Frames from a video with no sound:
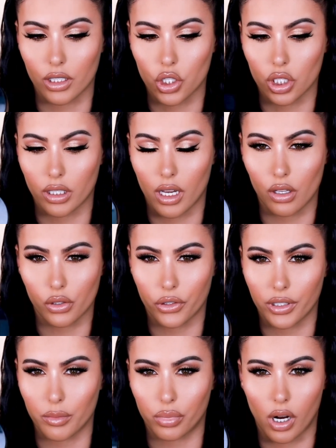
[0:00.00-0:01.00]
The Chanel
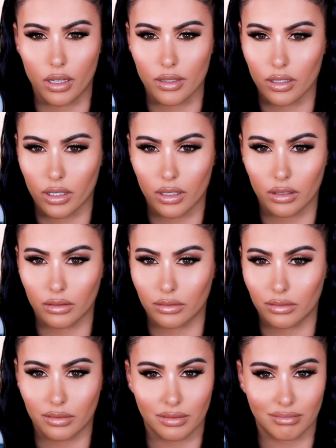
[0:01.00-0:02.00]
Cream Bronzer
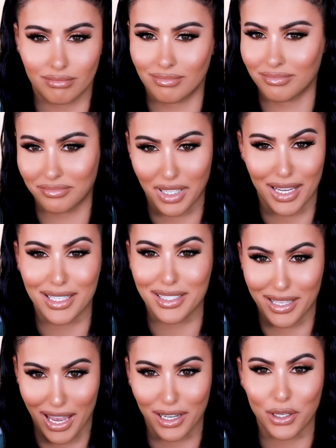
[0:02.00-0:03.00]
is
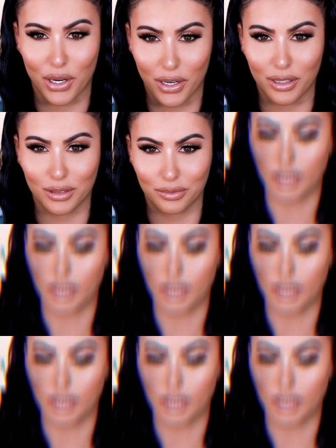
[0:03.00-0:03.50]
that girl.